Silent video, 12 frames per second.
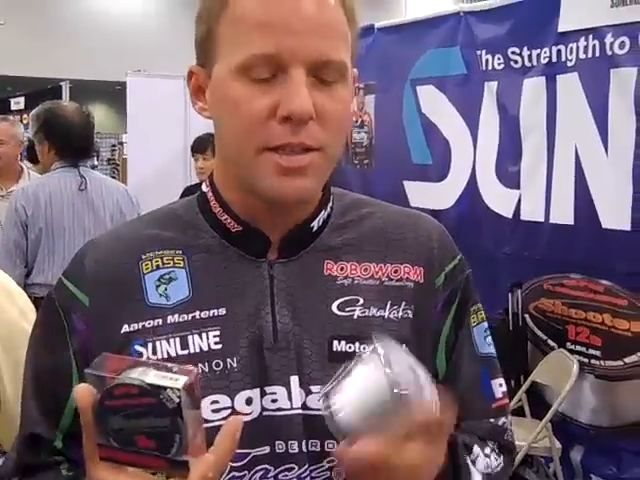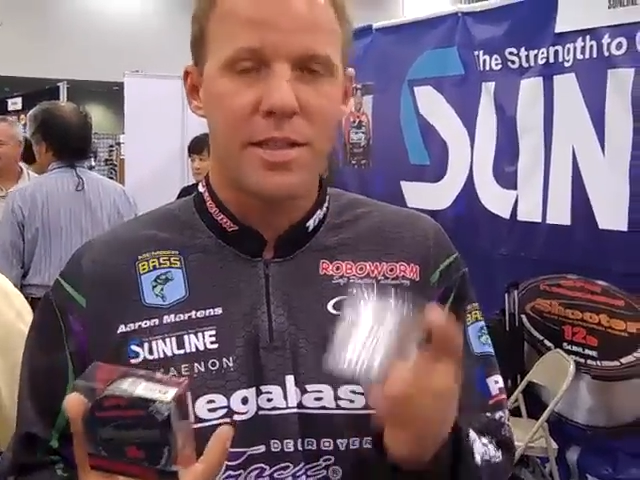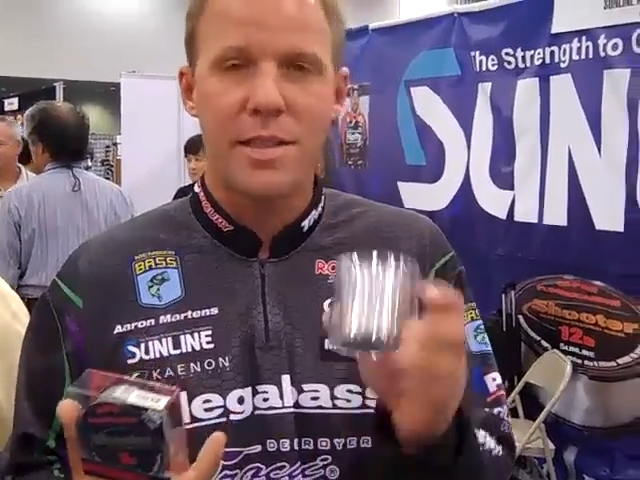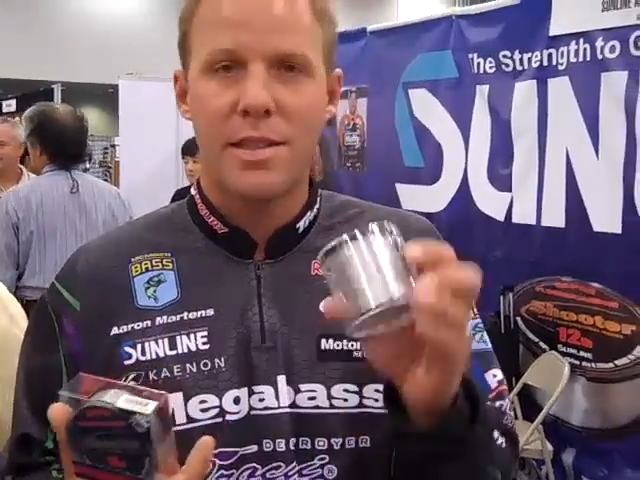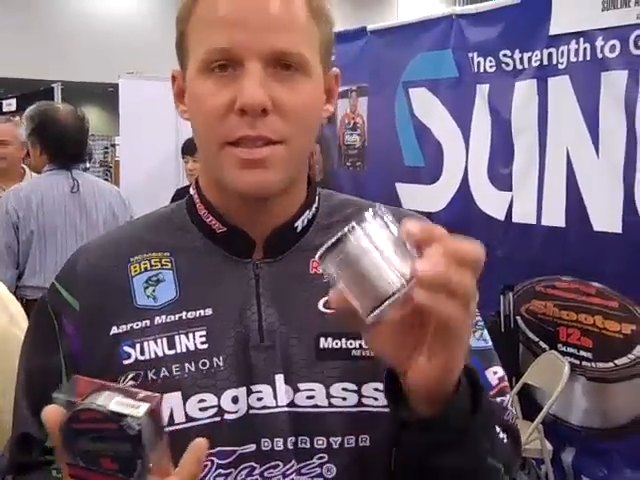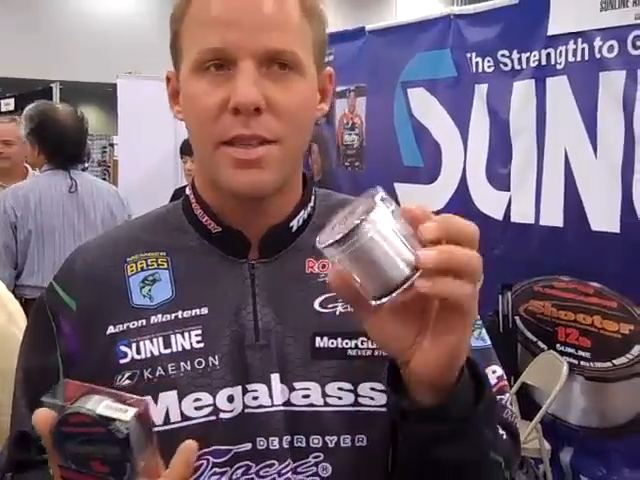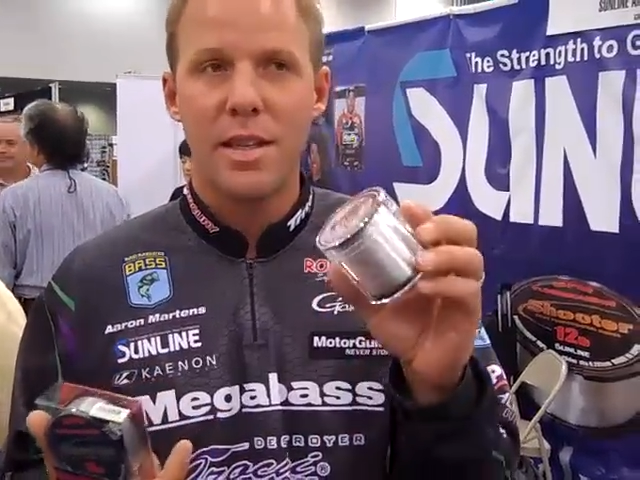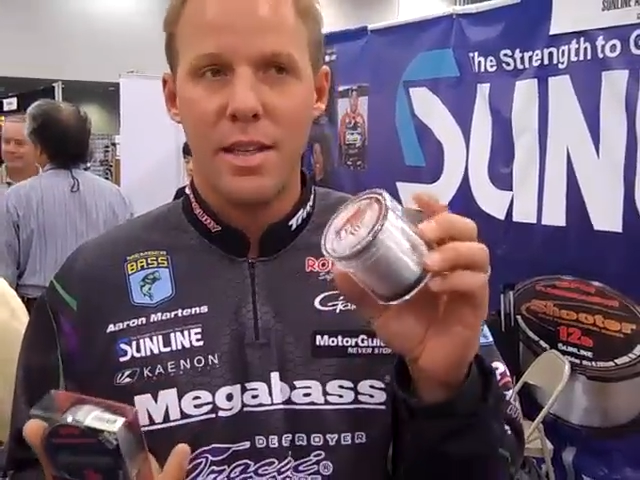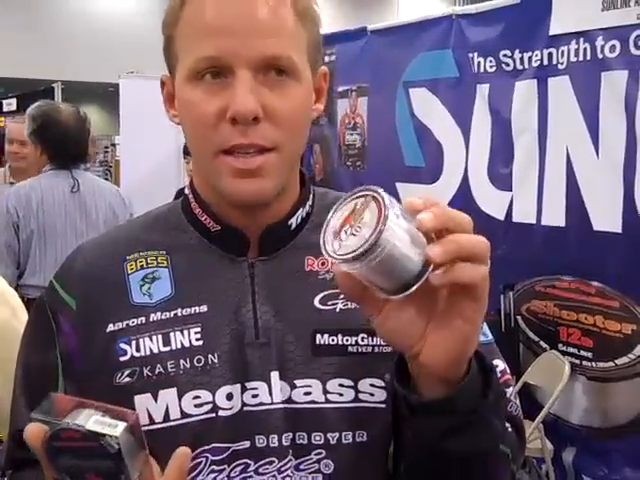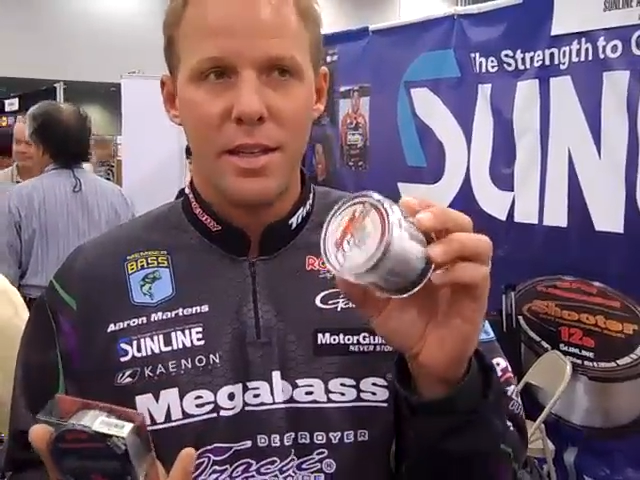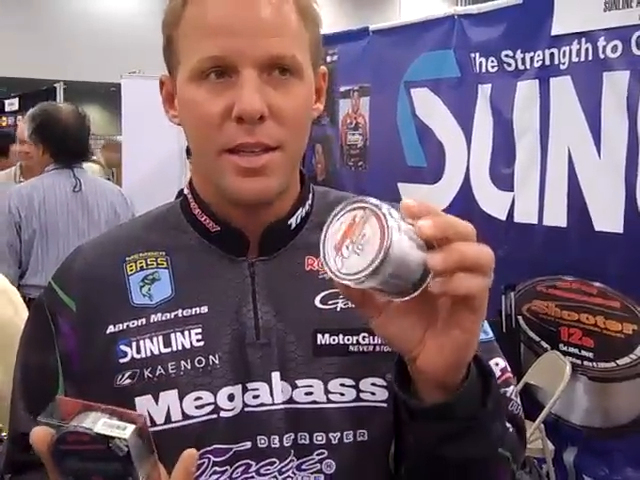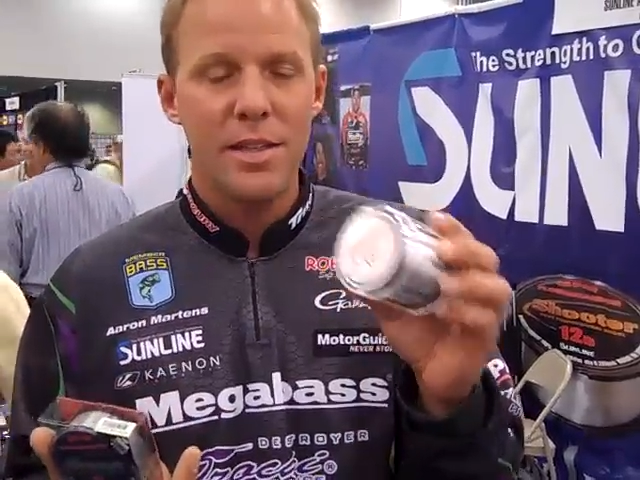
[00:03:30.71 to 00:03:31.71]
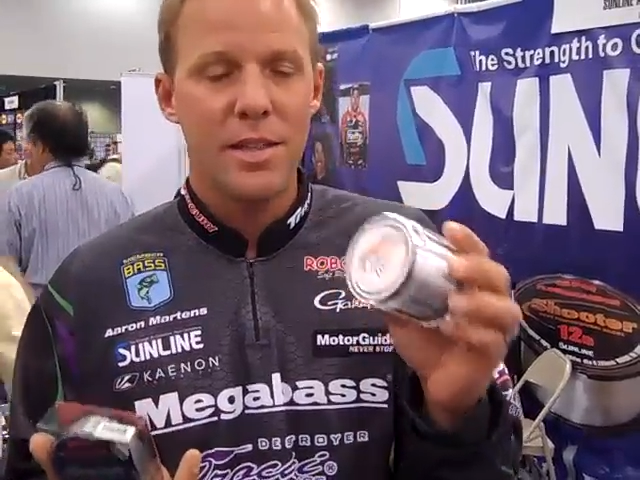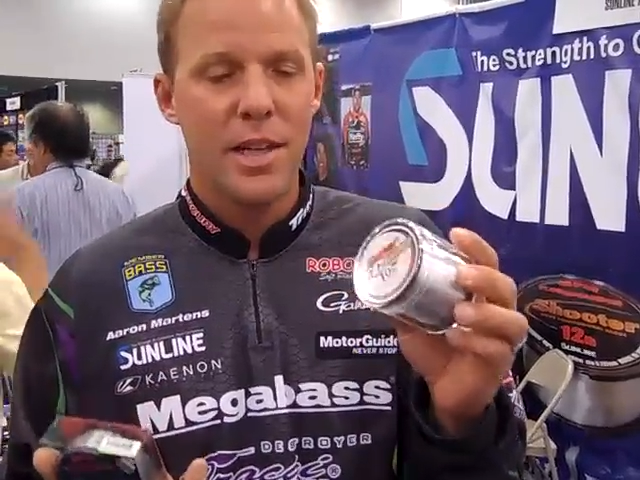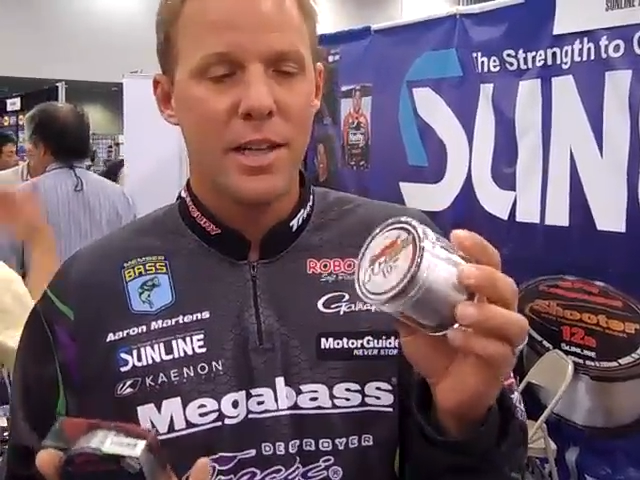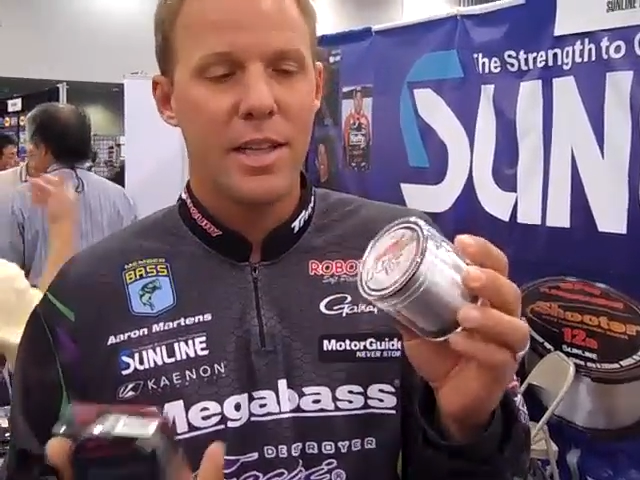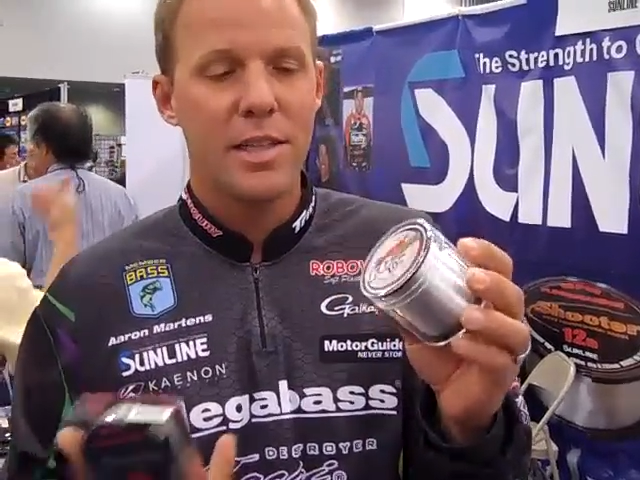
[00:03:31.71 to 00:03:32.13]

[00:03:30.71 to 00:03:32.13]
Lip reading: is a lot